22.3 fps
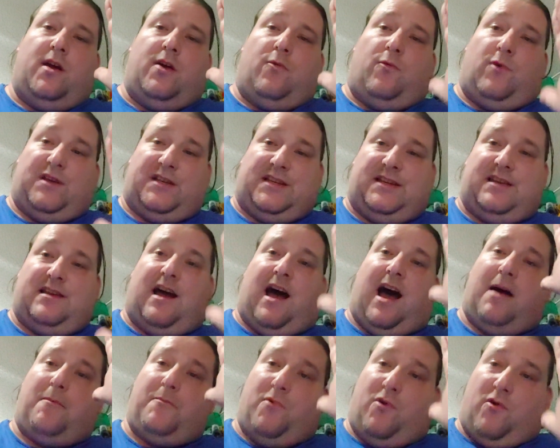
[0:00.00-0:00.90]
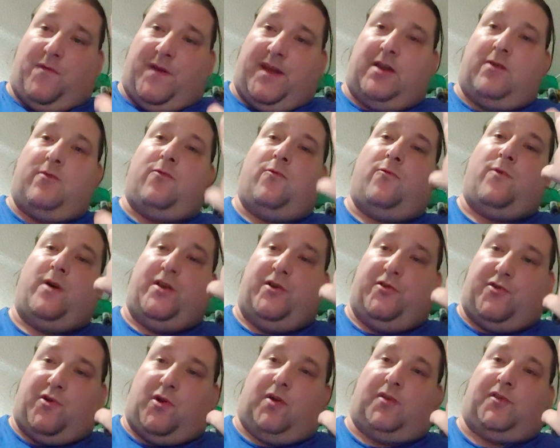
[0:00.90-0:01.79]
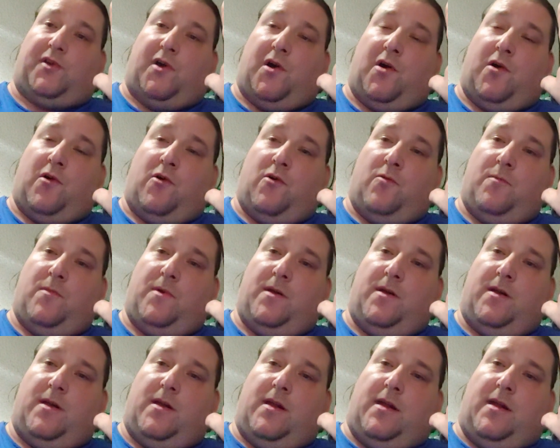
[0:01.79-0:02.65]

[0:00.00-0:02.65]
was not moving when you told it to home,